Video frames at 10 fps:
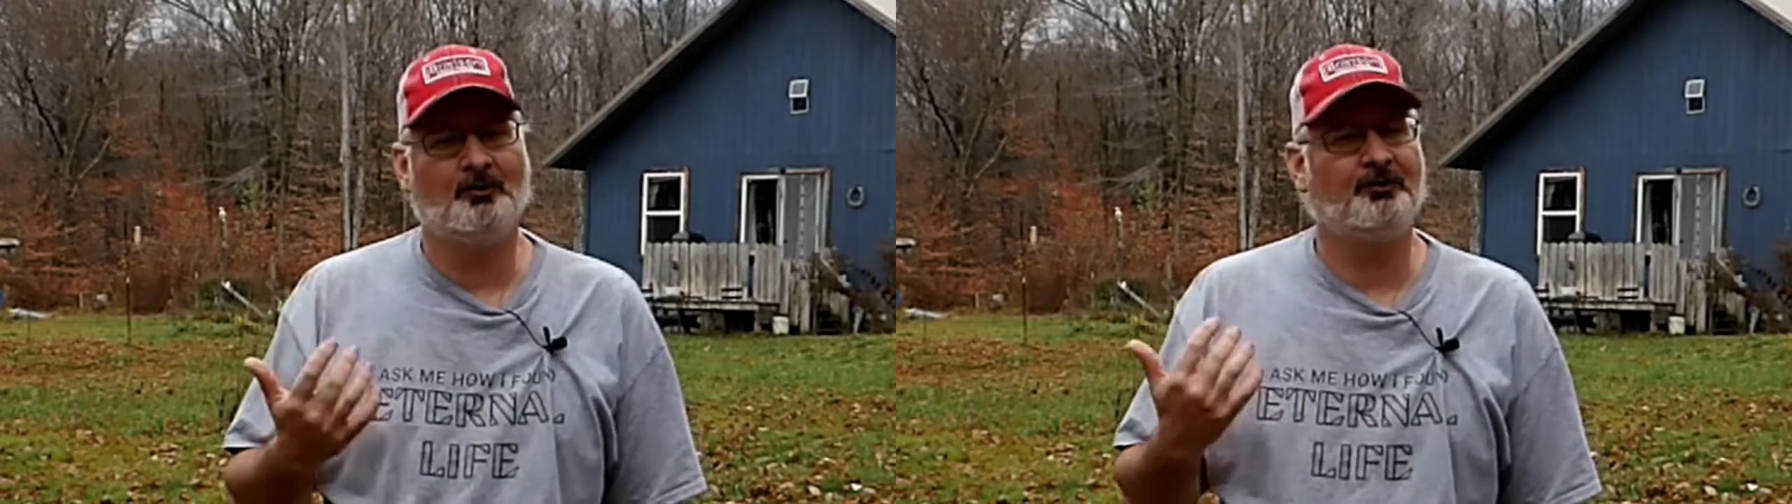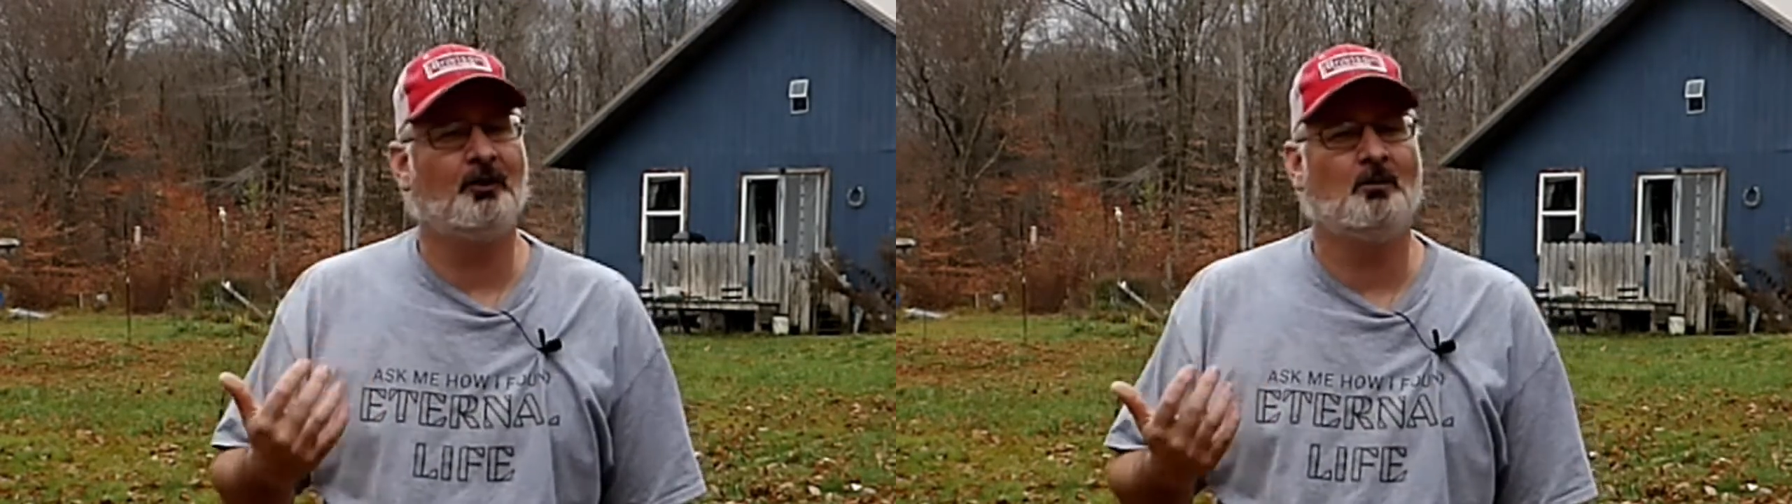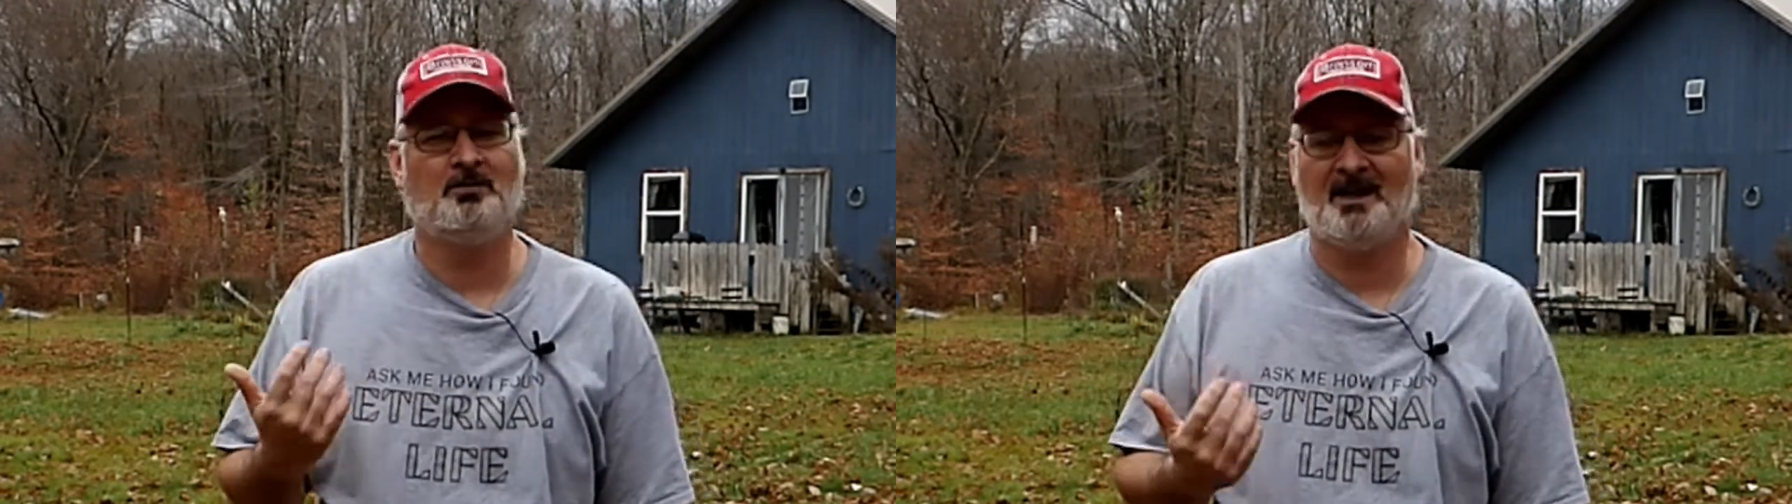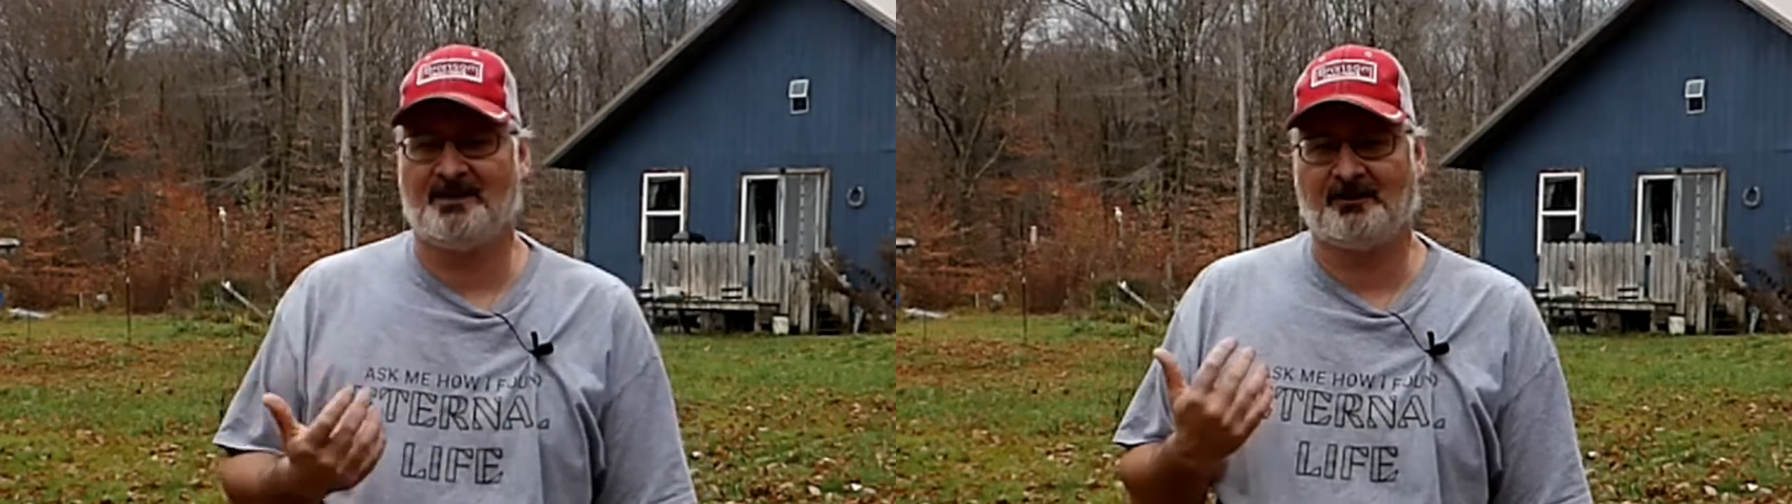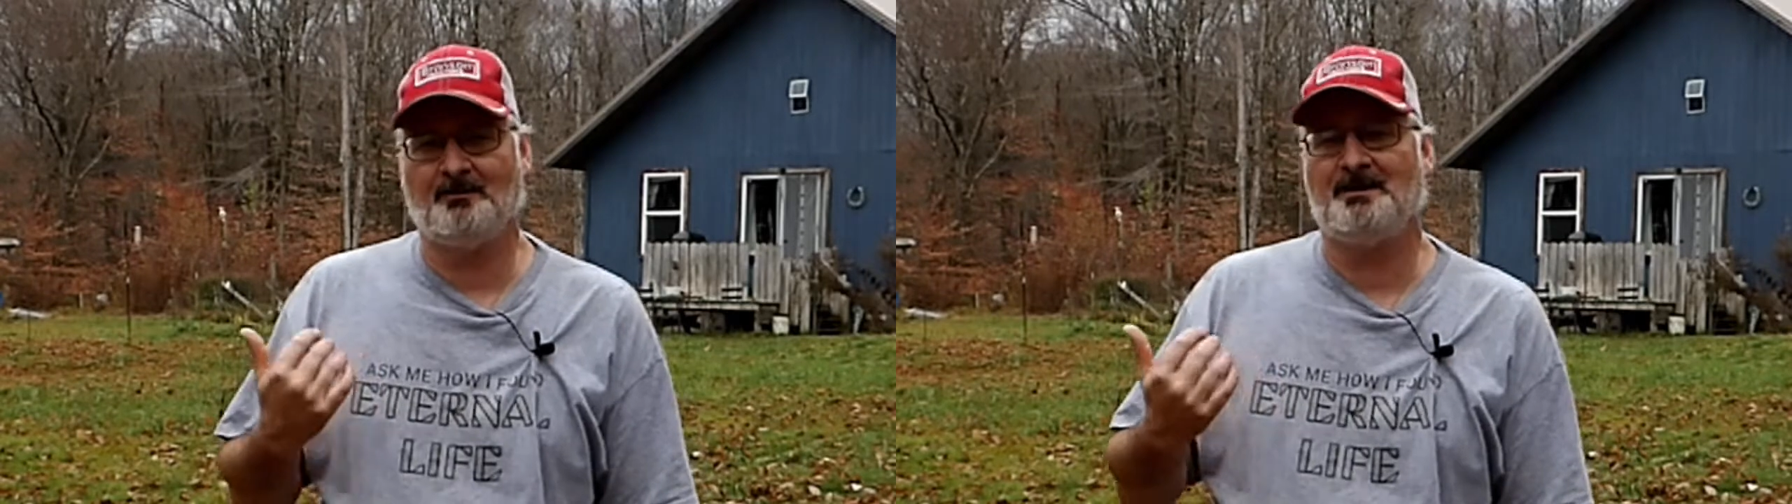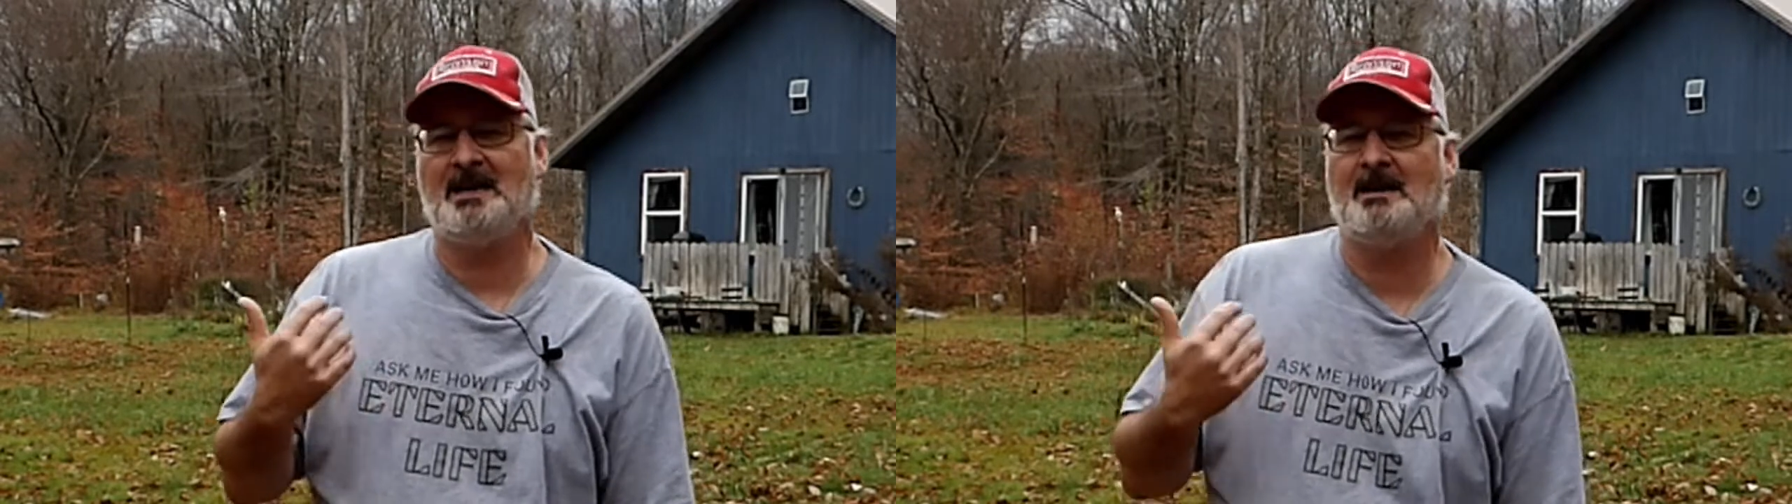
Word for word: so blessed to be